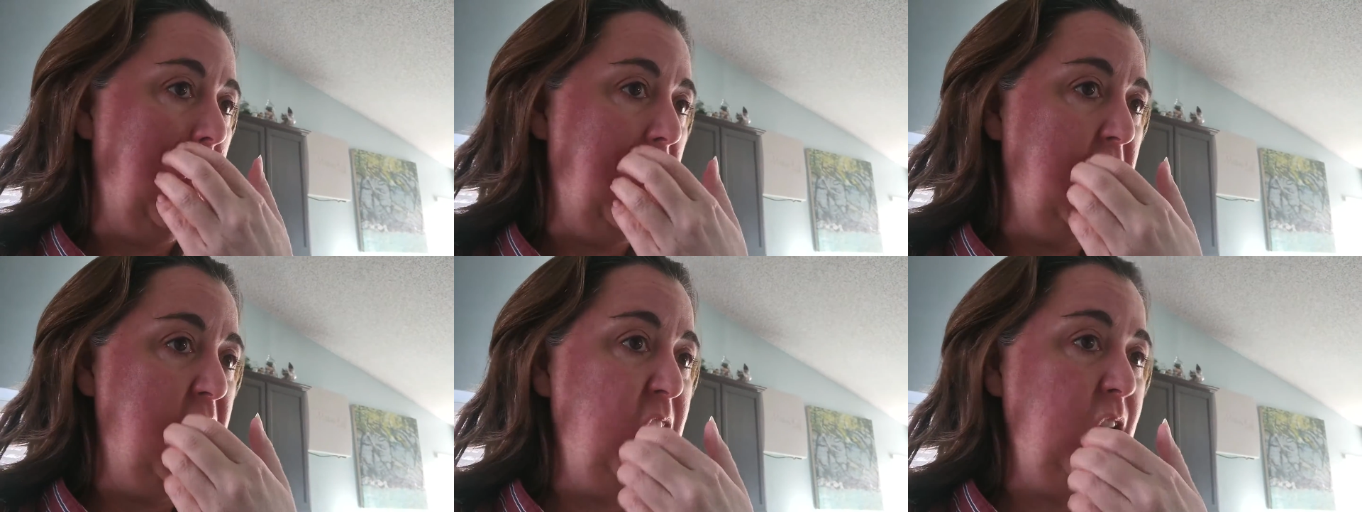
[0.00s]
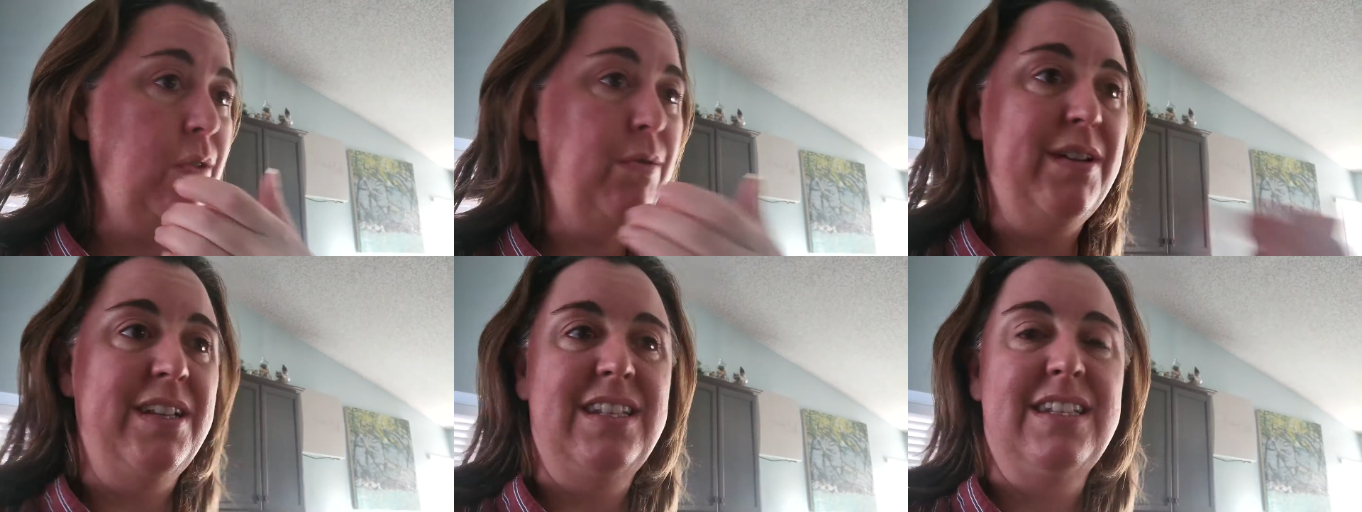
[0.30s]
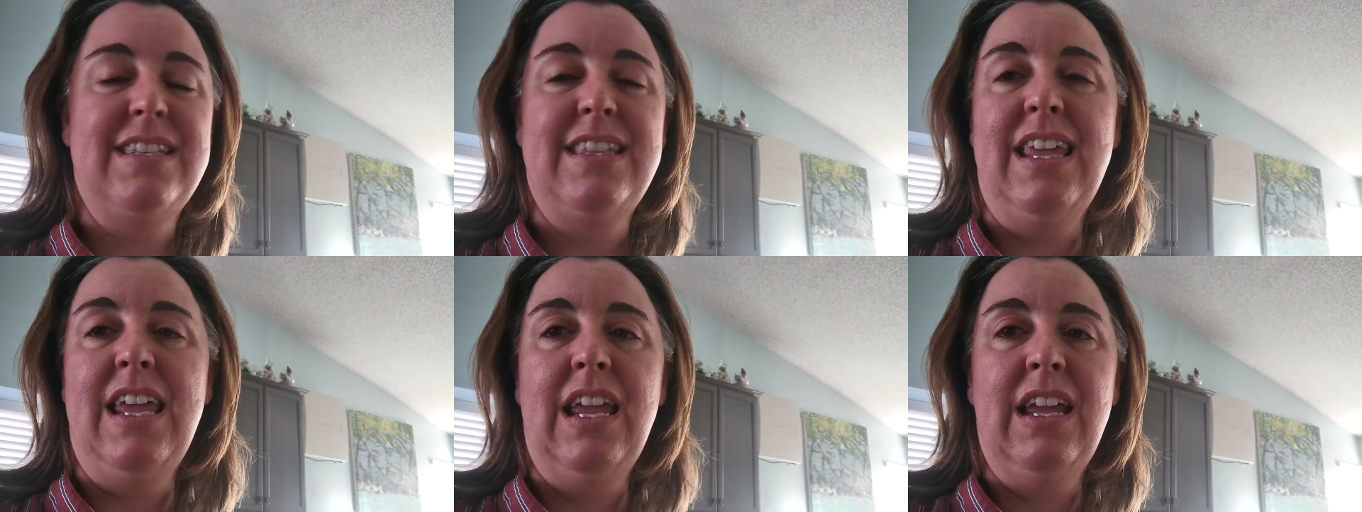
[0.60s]
do its
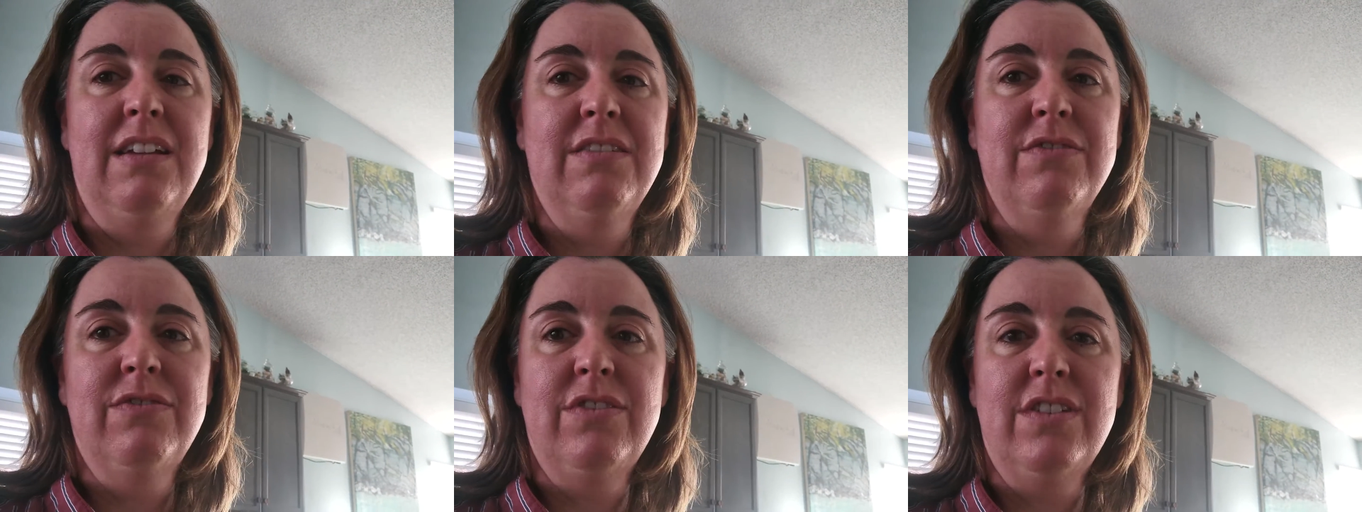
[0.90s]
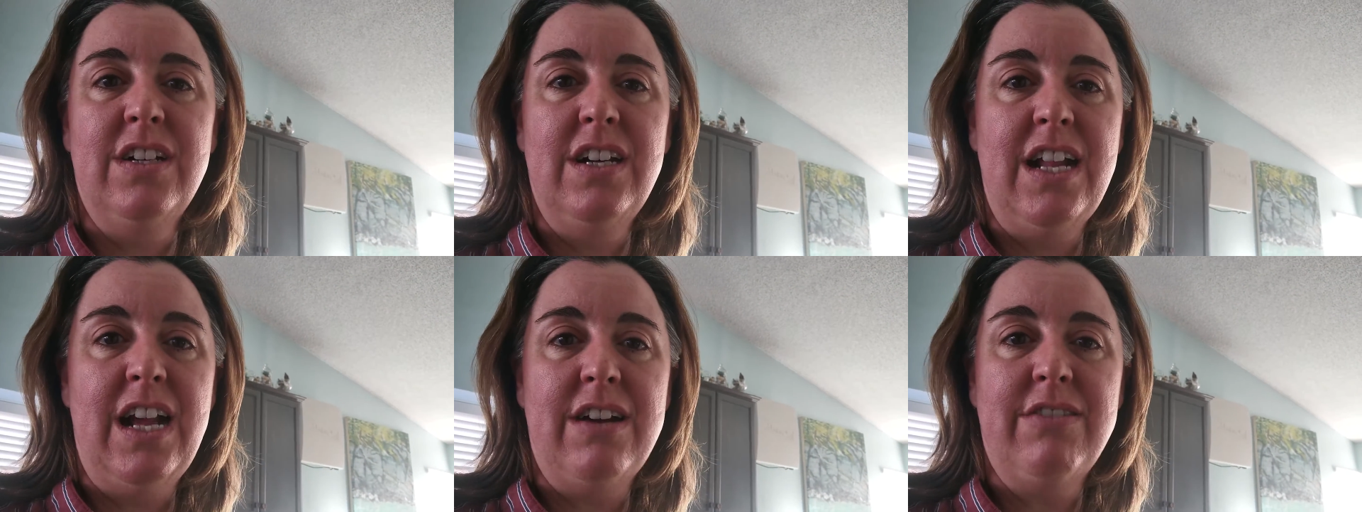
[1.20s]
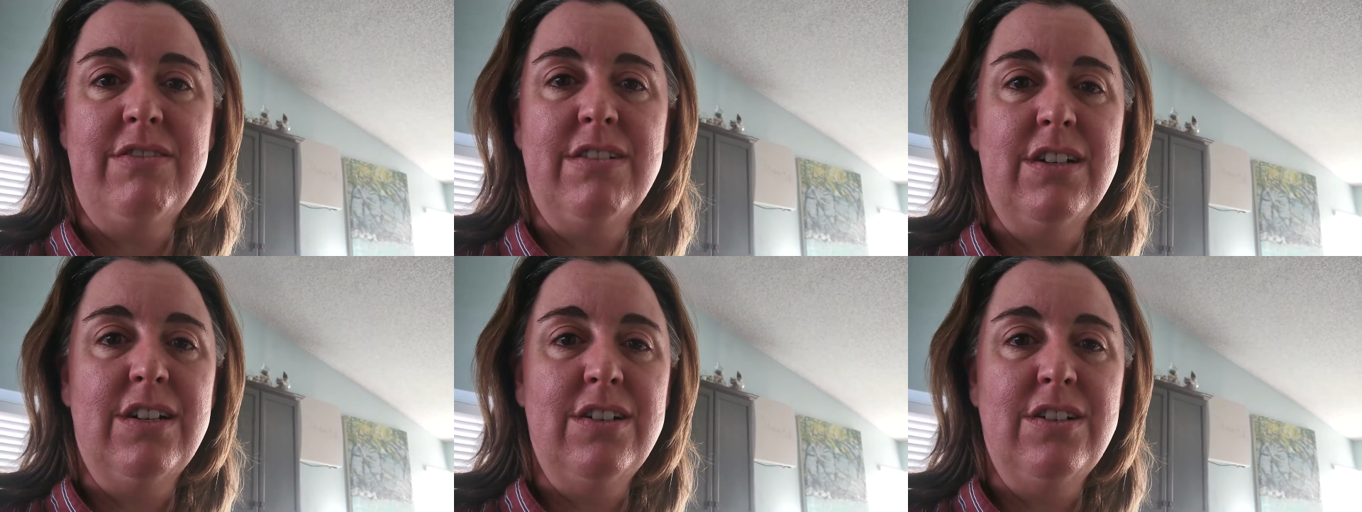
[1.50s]
thing for an
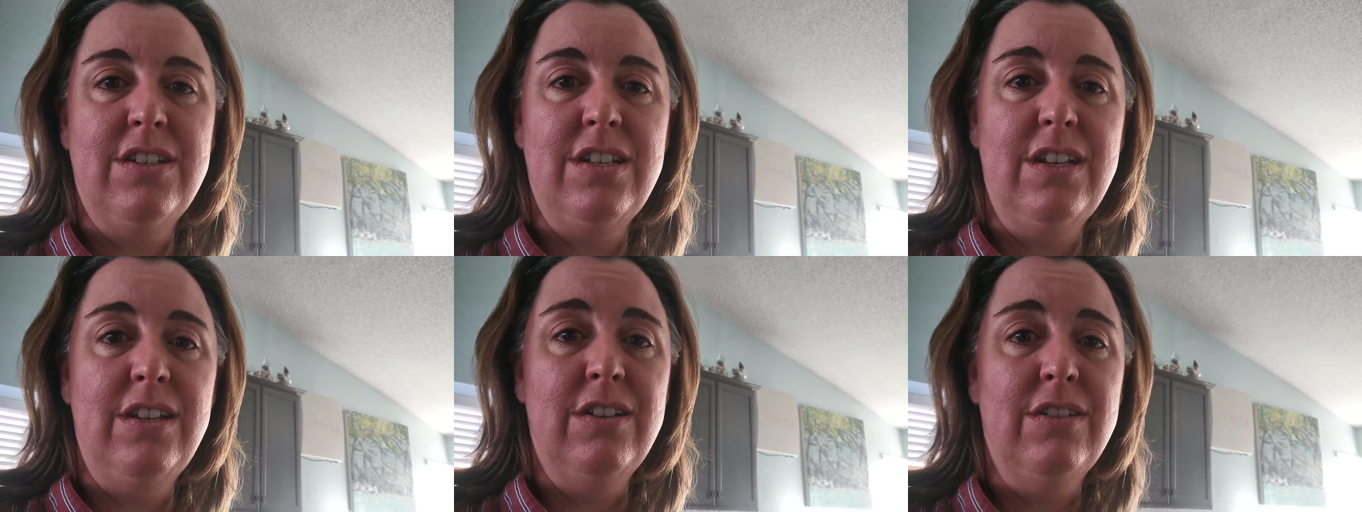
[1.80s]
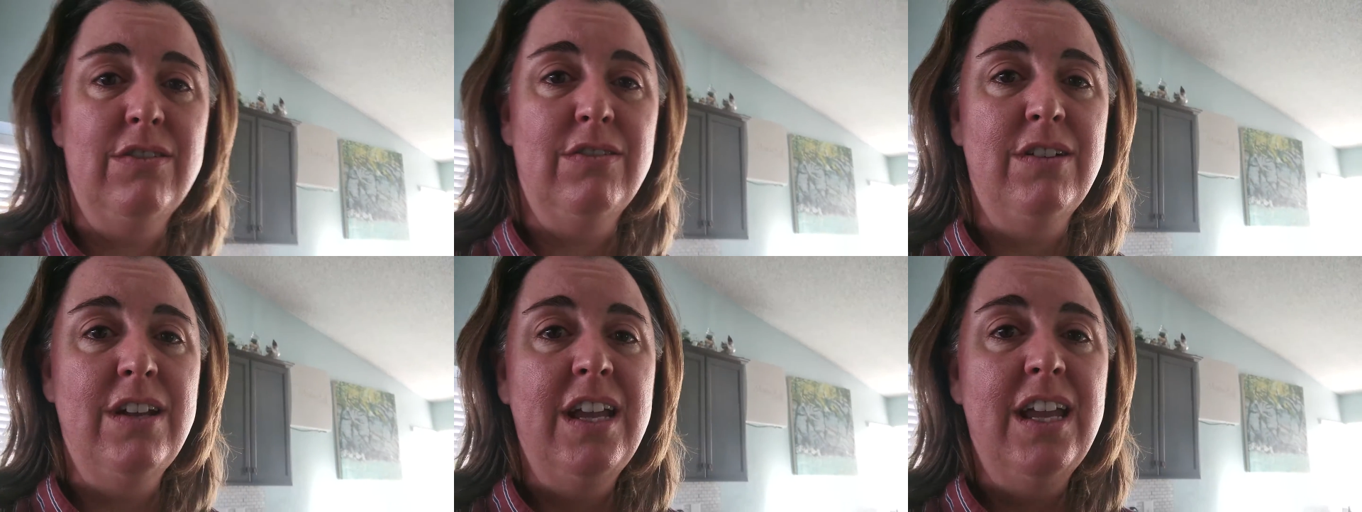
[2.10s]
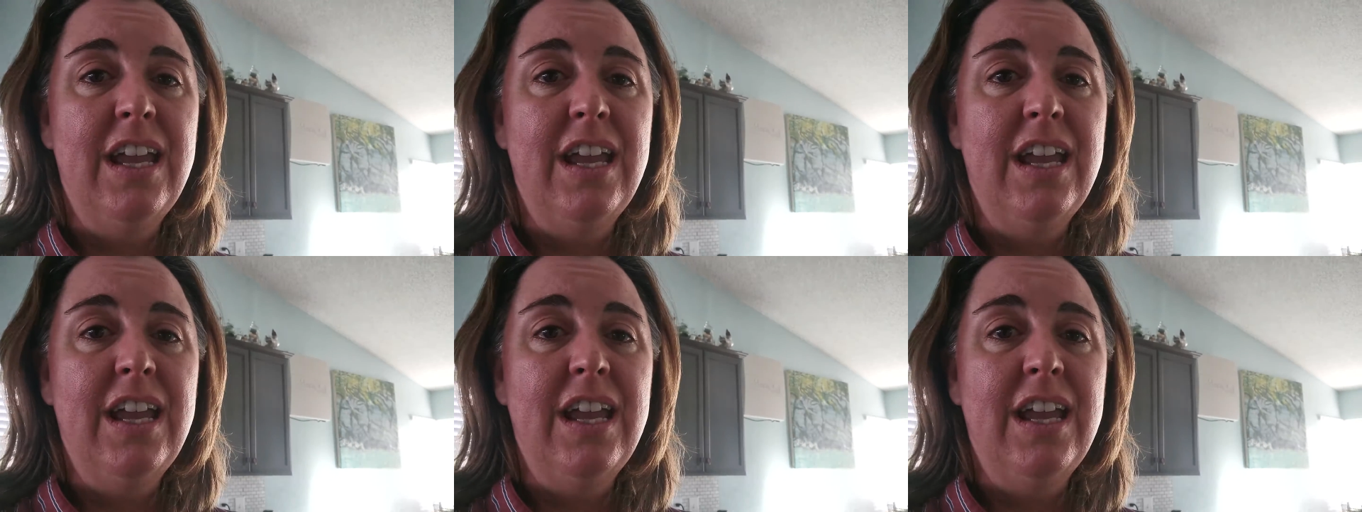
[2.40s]
hour or two,